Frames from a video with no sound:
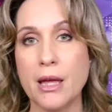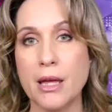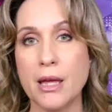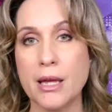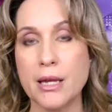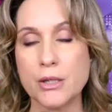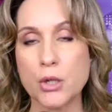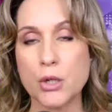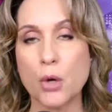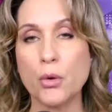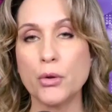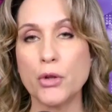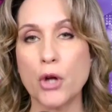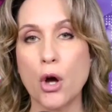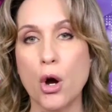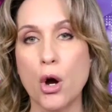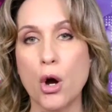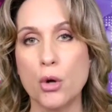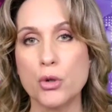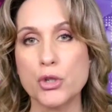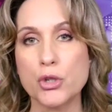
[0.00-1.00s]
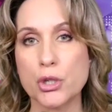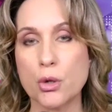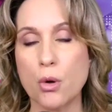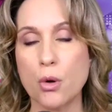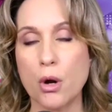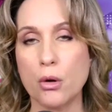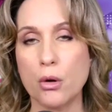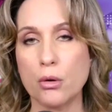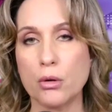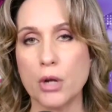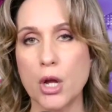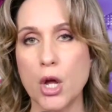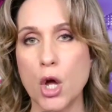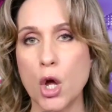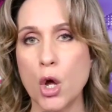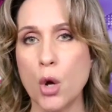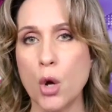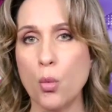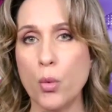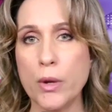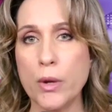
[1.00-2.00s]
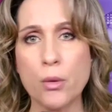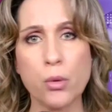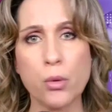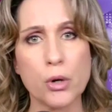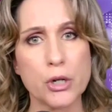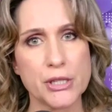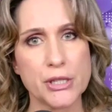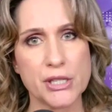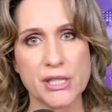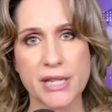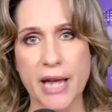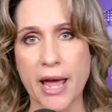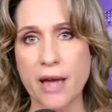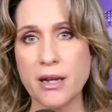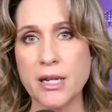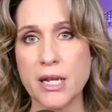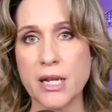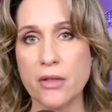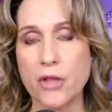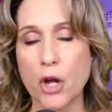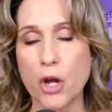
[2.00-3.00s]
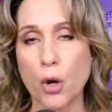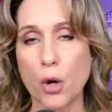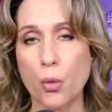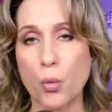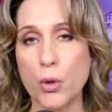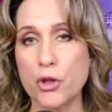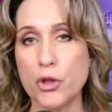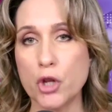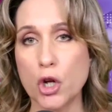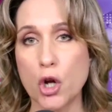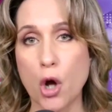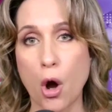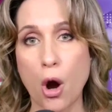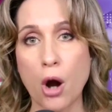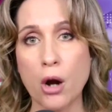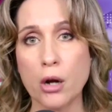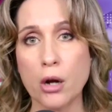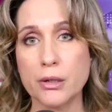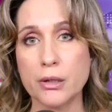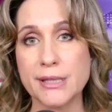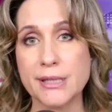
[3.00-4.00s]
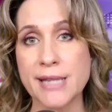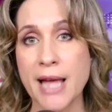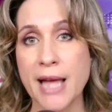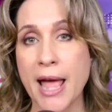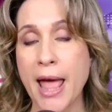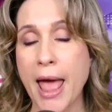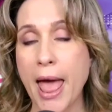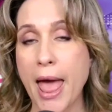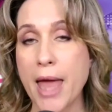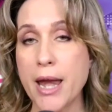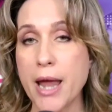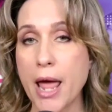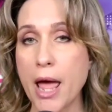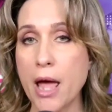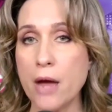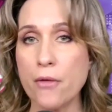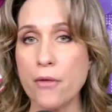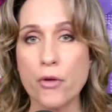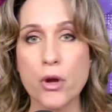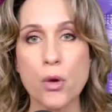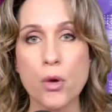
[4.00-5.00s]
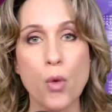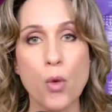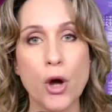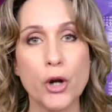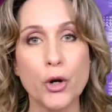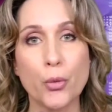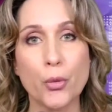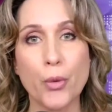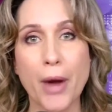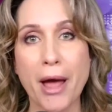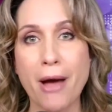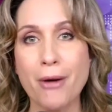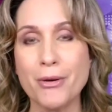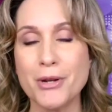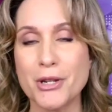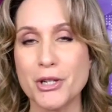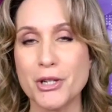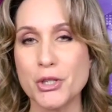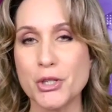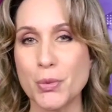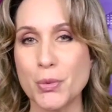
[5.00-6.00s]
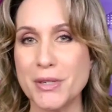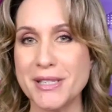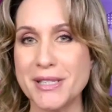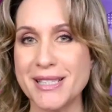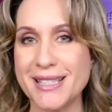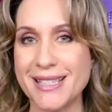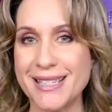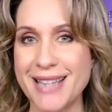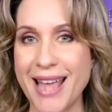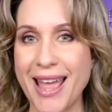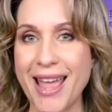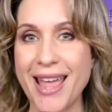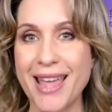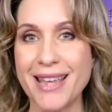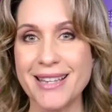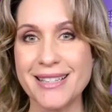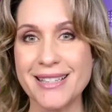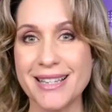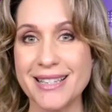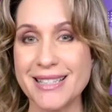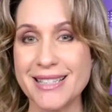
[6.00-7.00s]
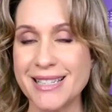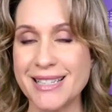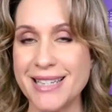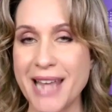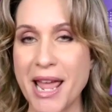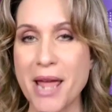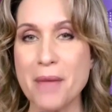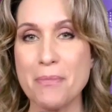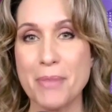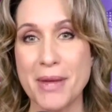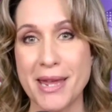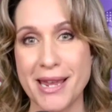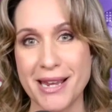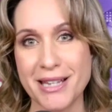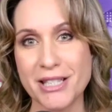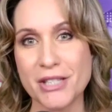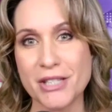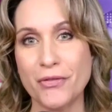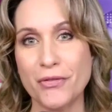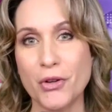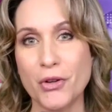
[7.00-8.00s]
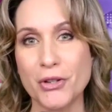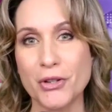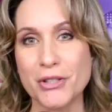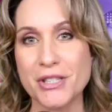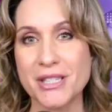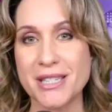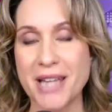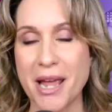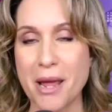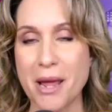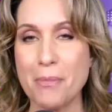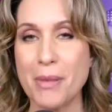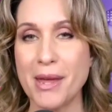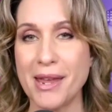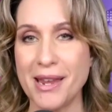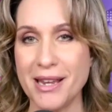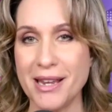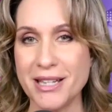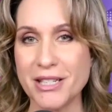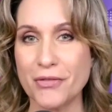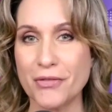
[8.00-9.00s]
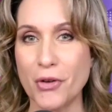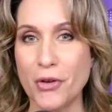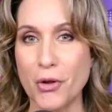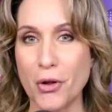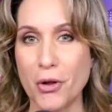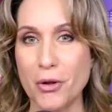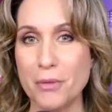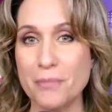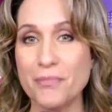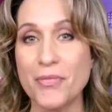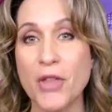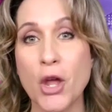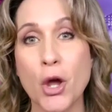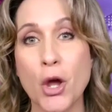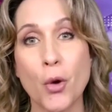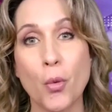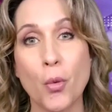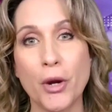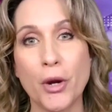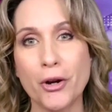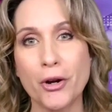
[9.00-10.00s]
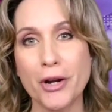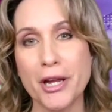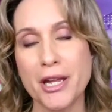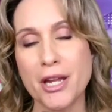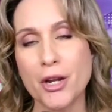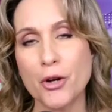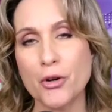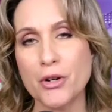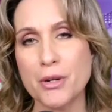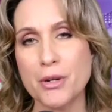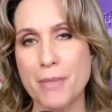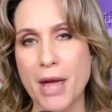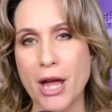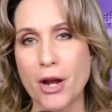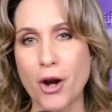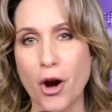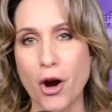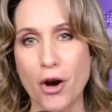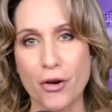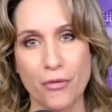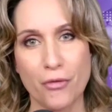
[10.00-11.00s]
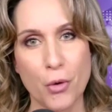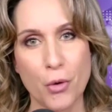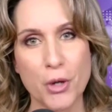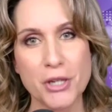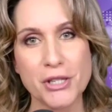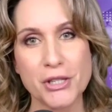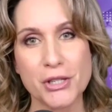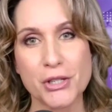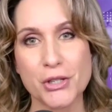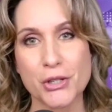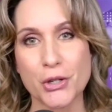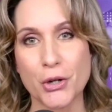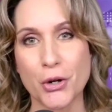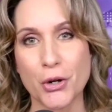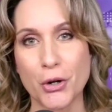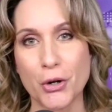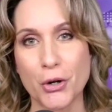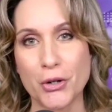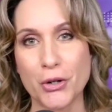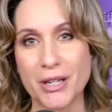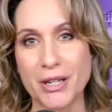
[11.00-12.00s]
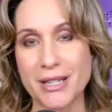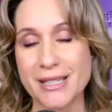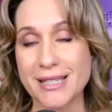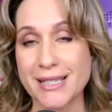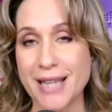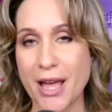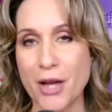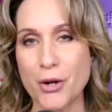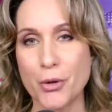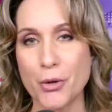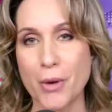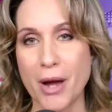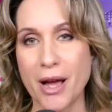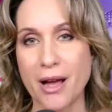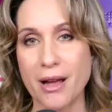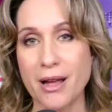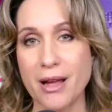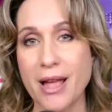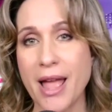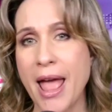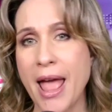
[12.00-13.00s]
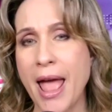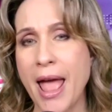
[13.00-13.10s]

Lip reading: He told the host, quote, "We were standing there with the guards and everyone around us was saying, stay peaceful, stay peaceful. We're here to make our voices heard, etc."